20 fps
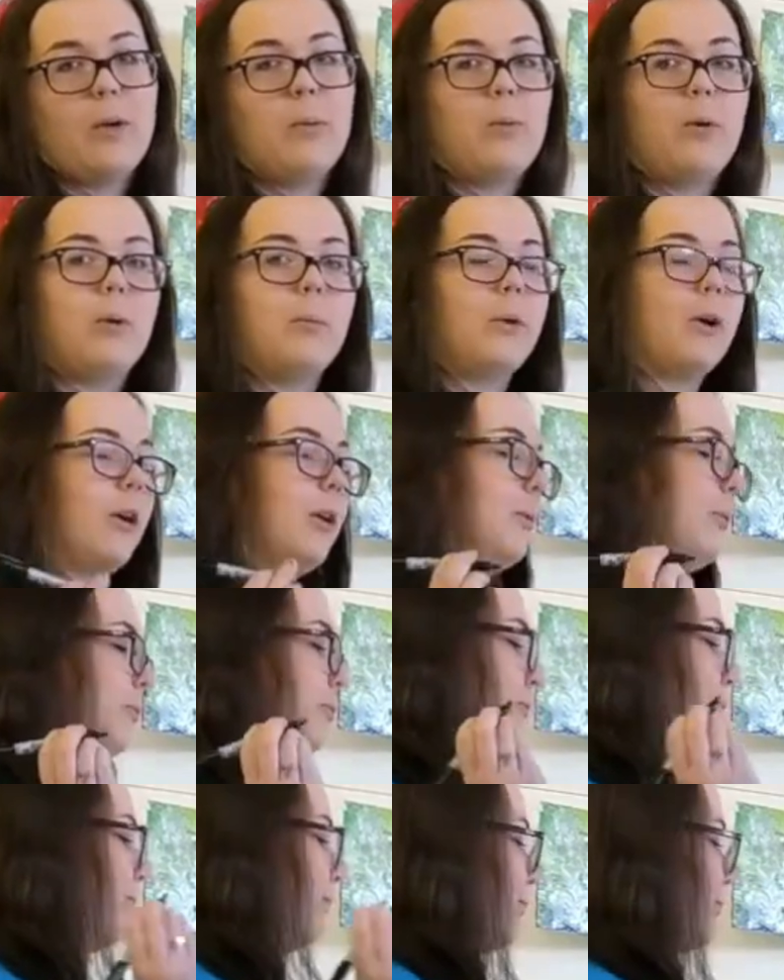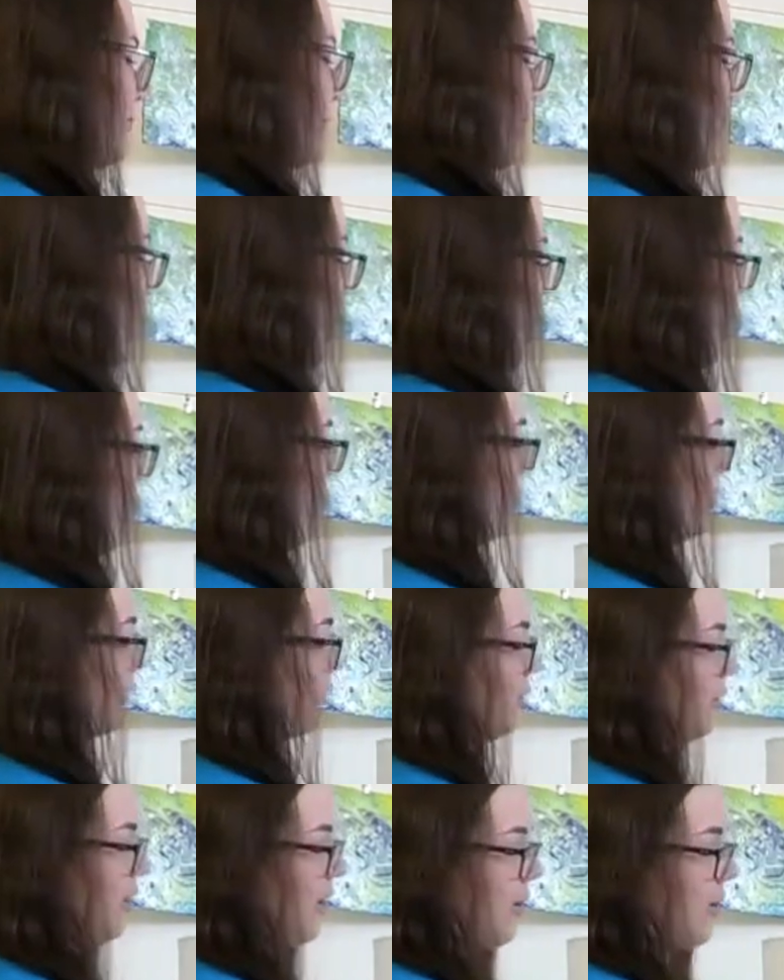at Walmart.
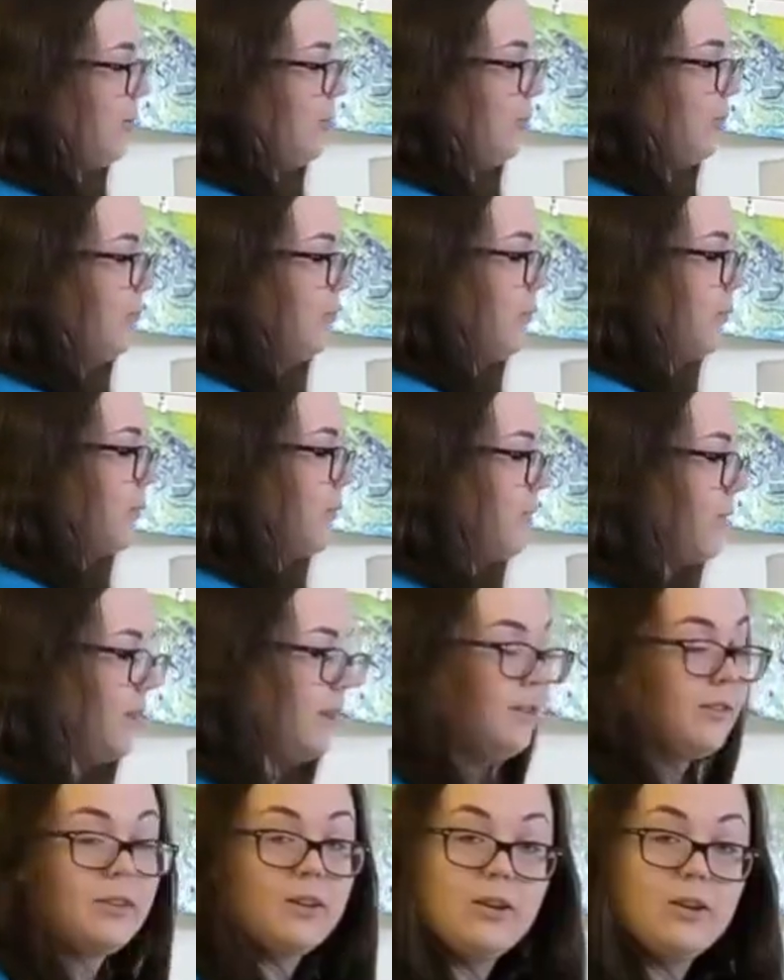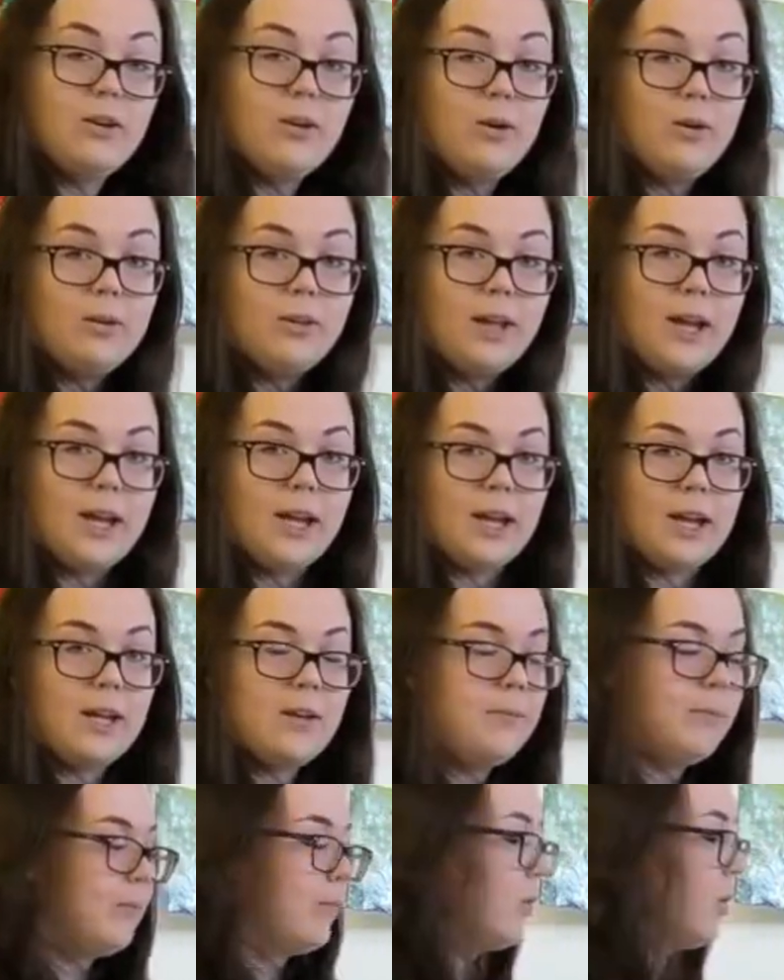So, this little old
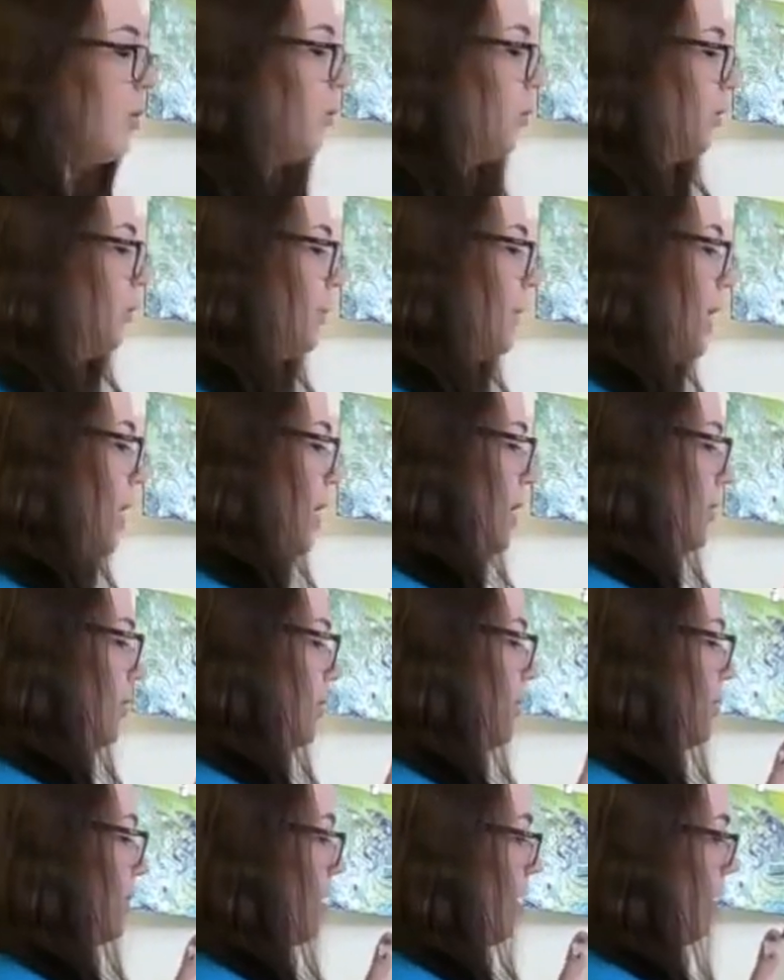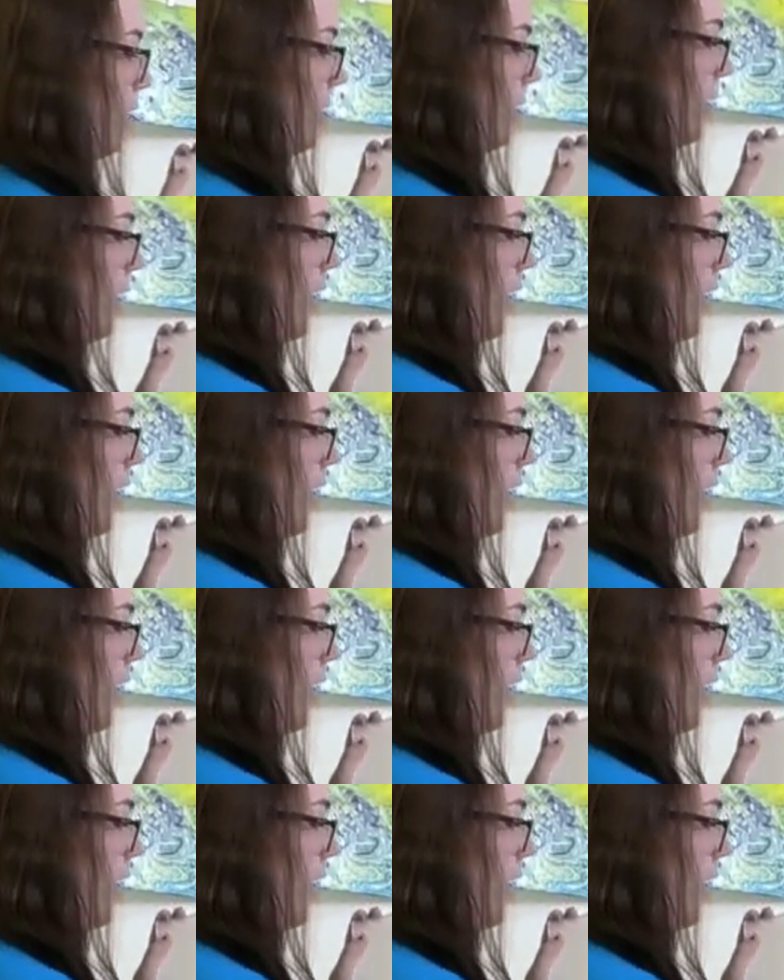lady was behind her cart,